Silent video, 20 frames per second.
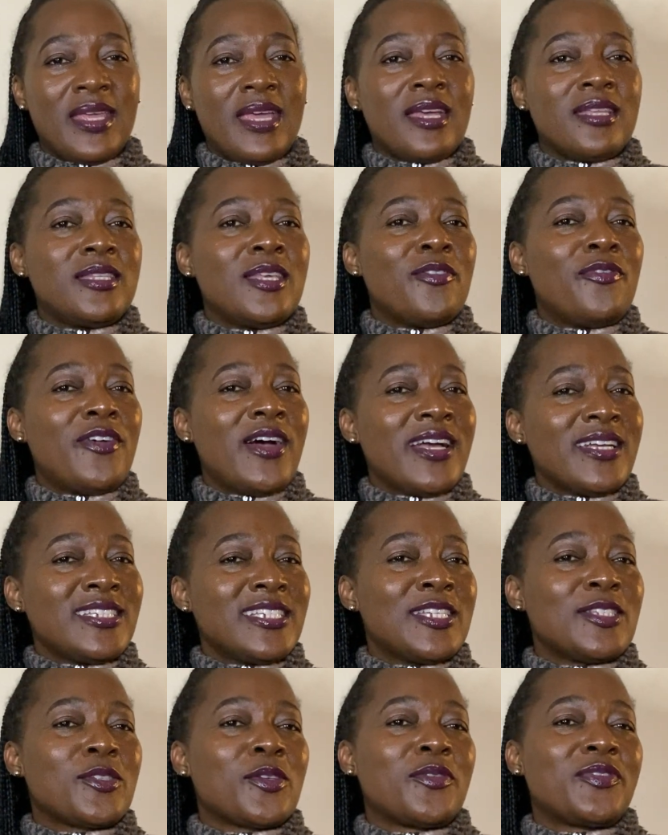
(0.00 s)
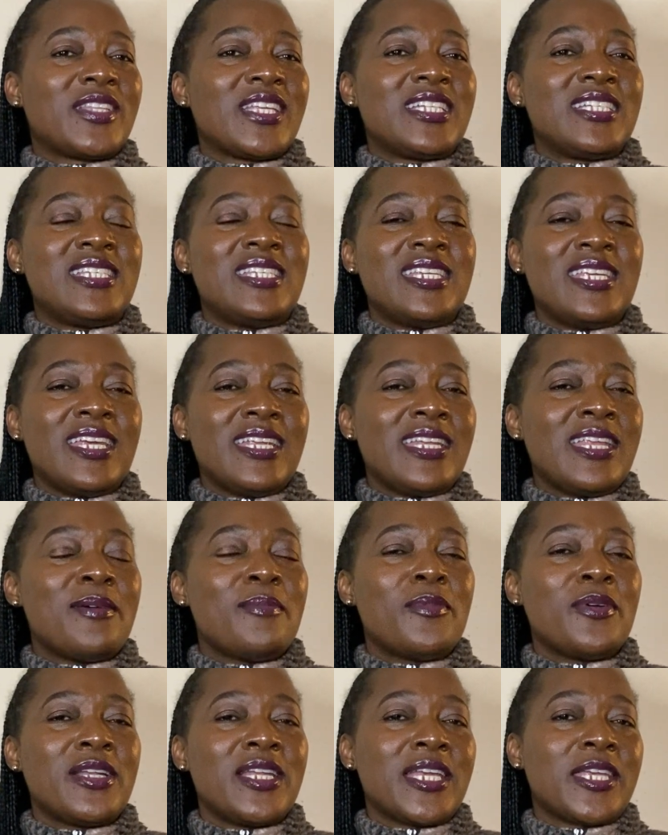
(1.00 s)
The functions of the DNA
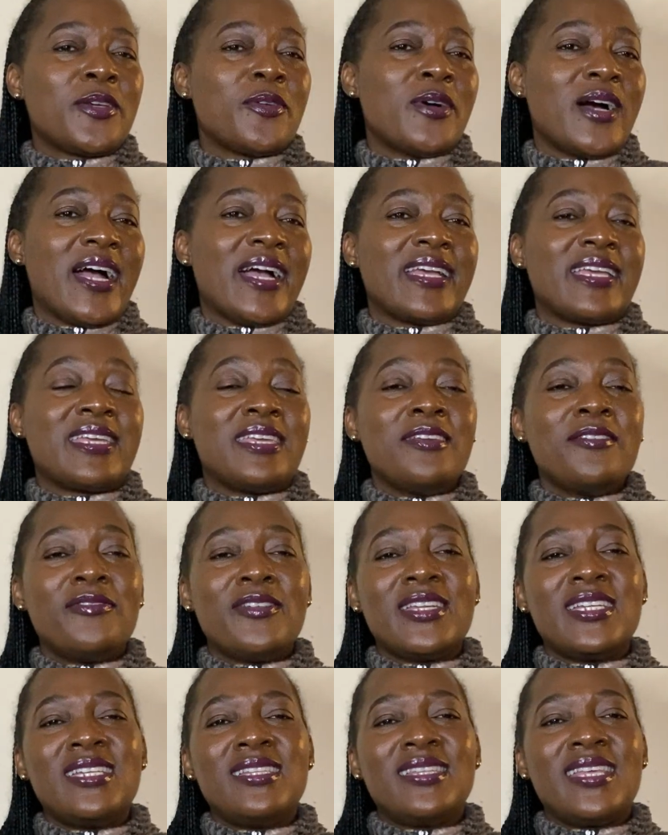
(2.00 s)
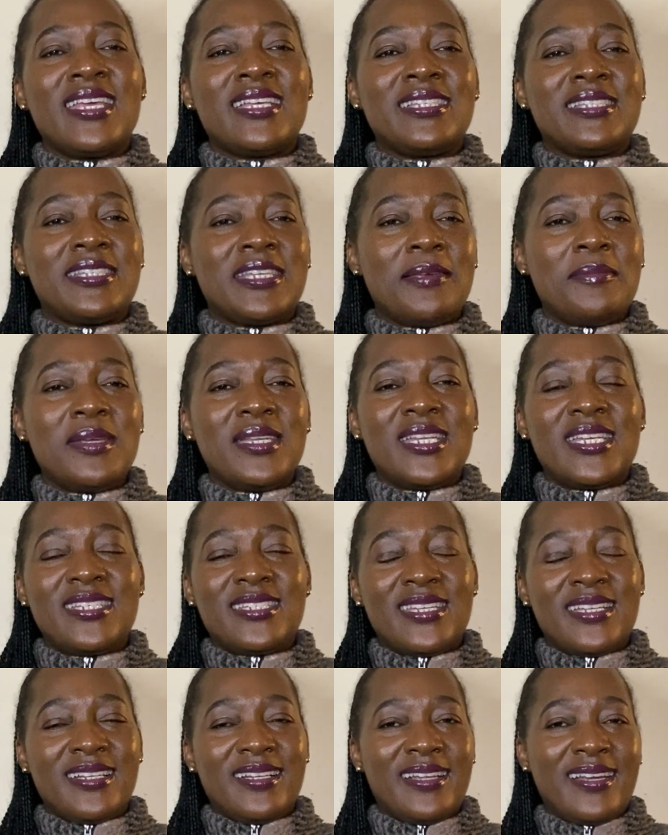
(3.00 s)
molecule are given in the
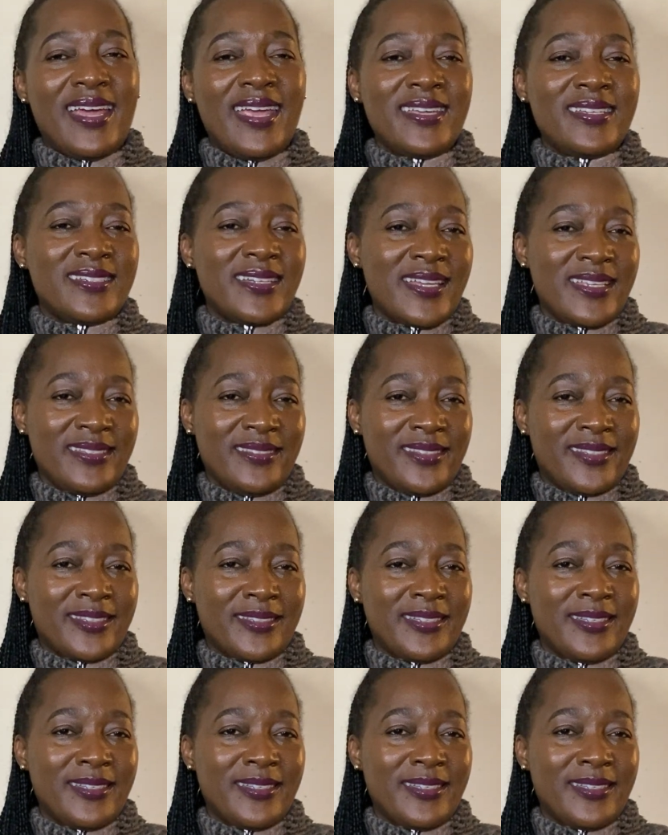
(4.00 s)
examination guidelines.